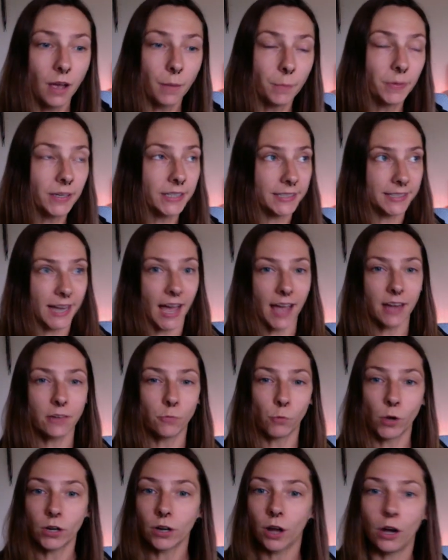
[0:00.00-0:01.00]
but not
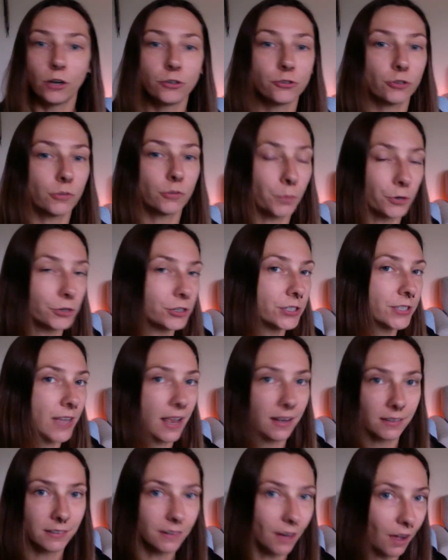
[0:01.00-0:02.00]
one hundred
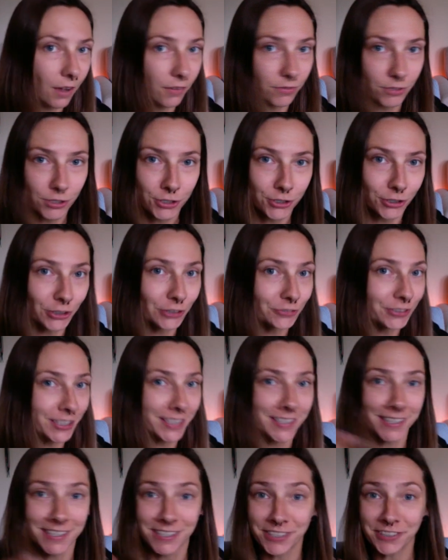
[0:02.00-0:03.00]
percent of
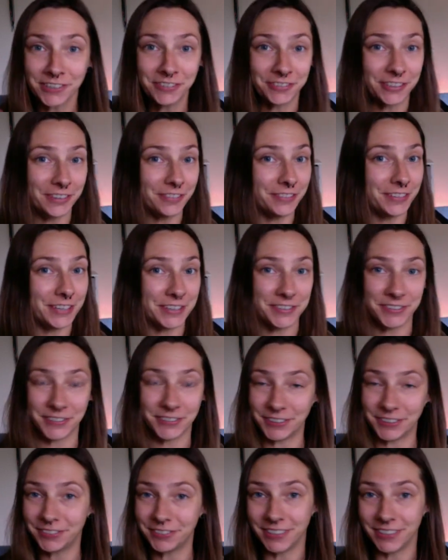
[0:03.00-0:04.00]
service. It's a fifty
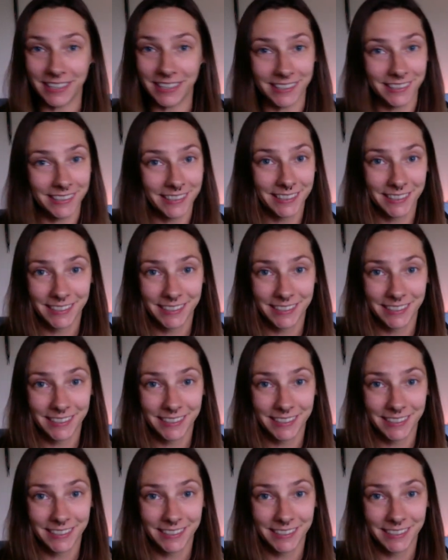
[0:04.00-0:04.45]
fifty.